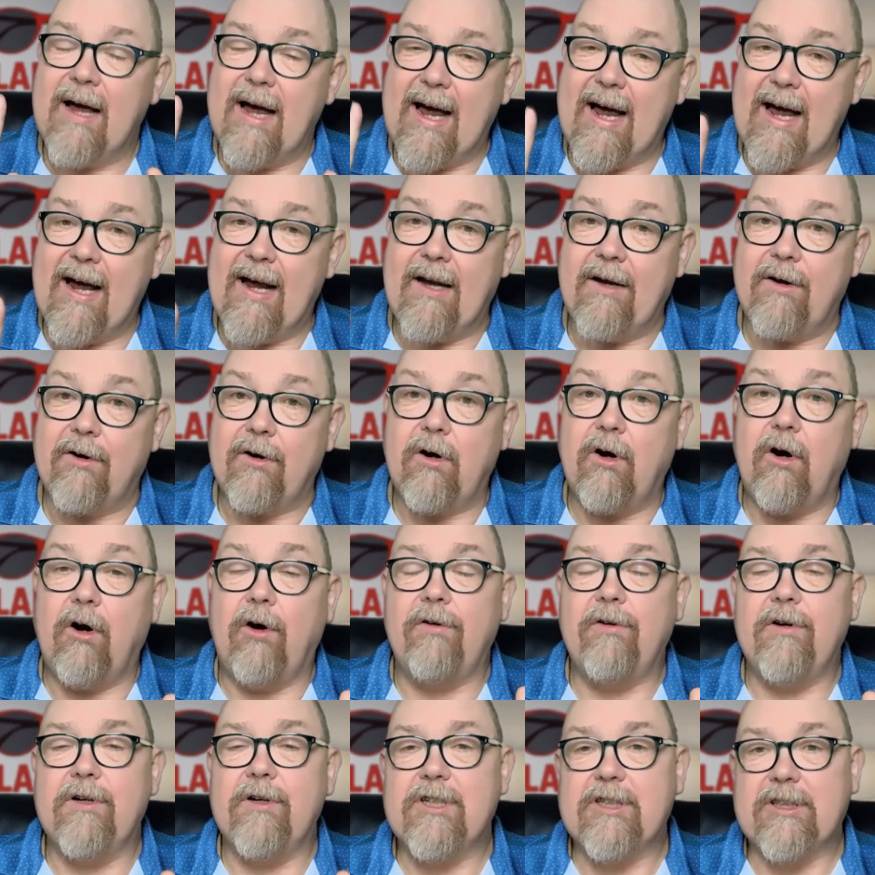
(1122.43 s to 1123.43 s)
And
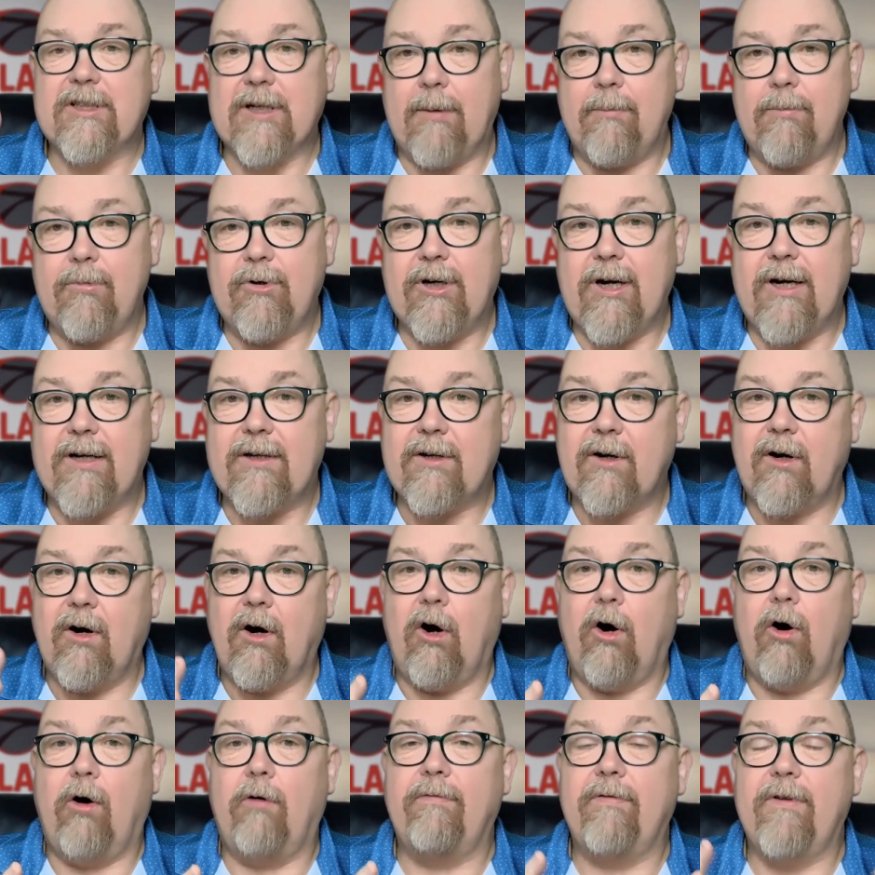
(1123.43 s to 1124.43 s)
on the subject
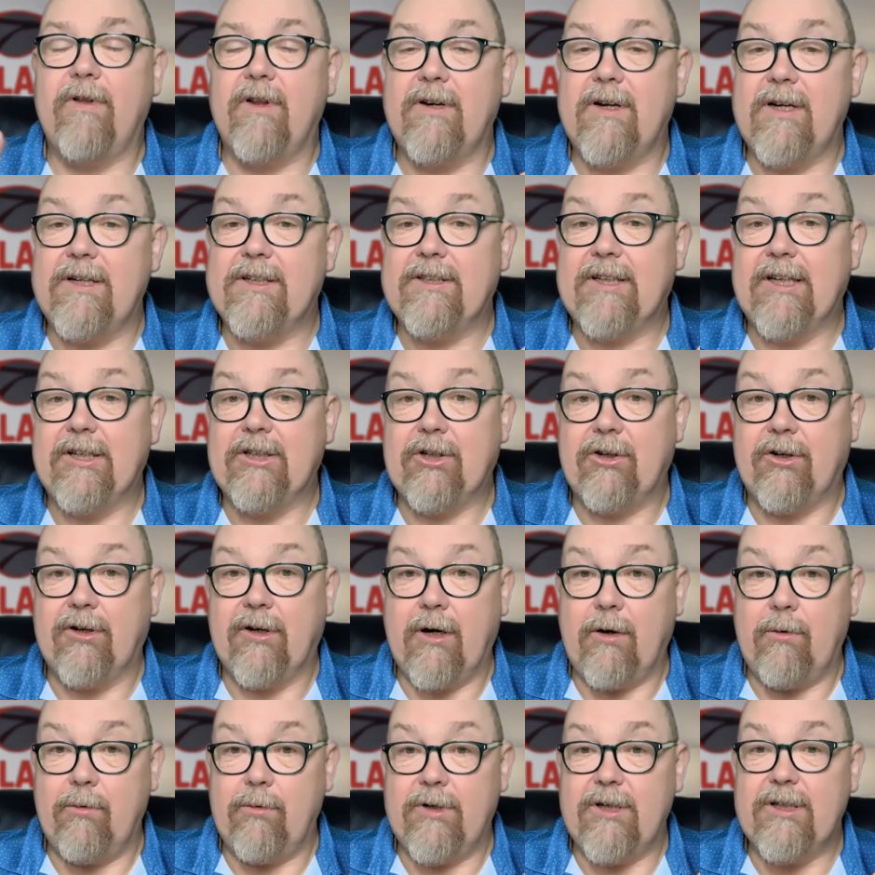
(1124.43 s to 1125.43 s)
of the decision
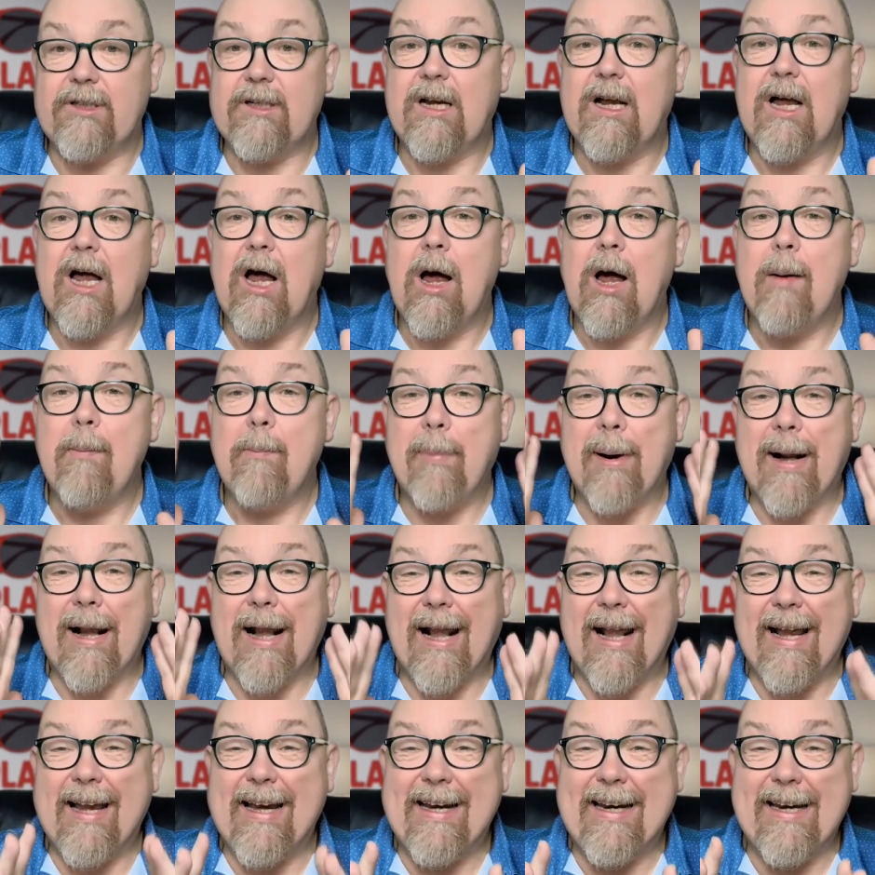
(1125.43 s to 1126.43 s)
notice,
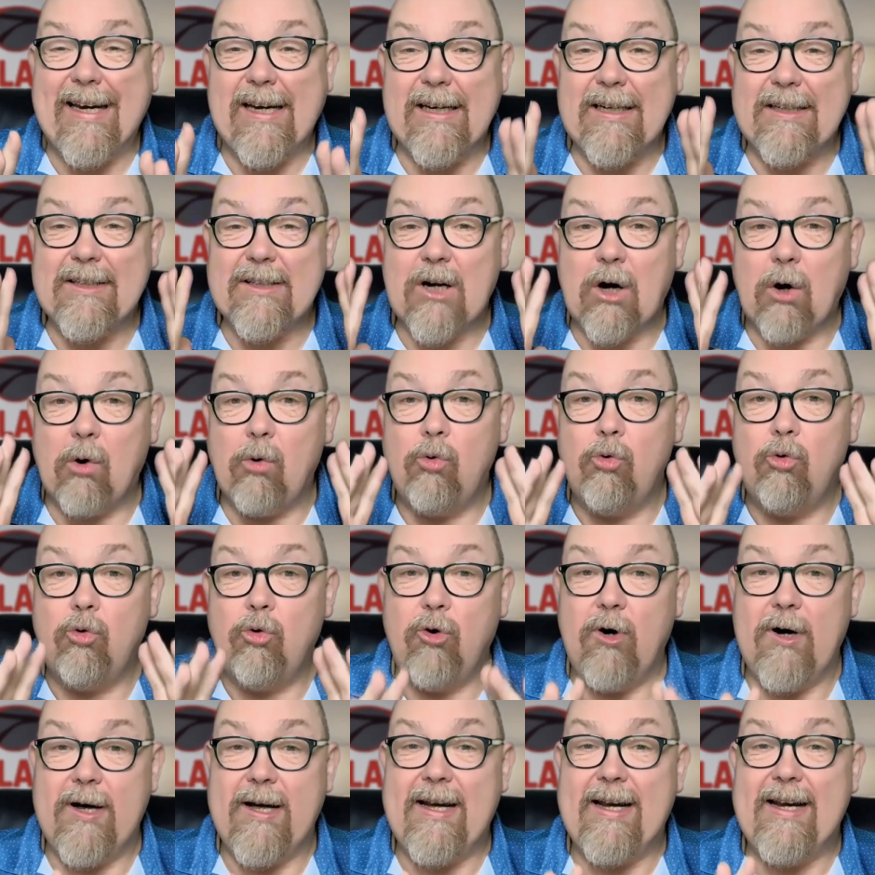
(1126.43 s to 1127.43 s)
please
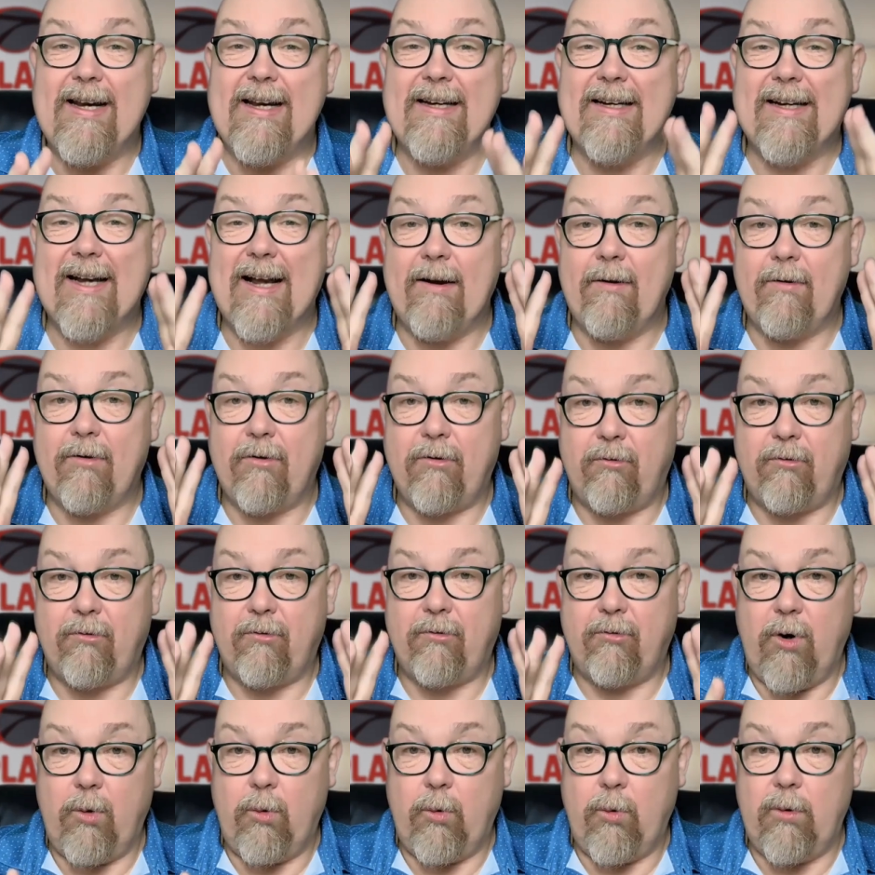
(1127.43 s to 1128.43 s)
read it
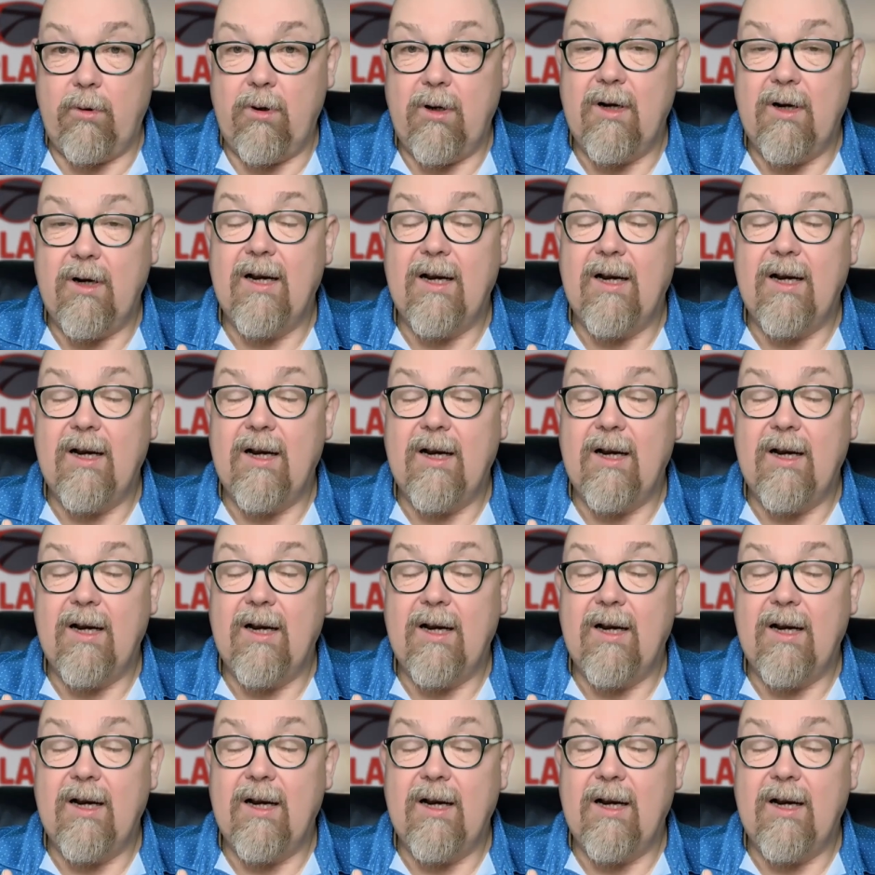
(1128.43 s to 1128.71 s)
through.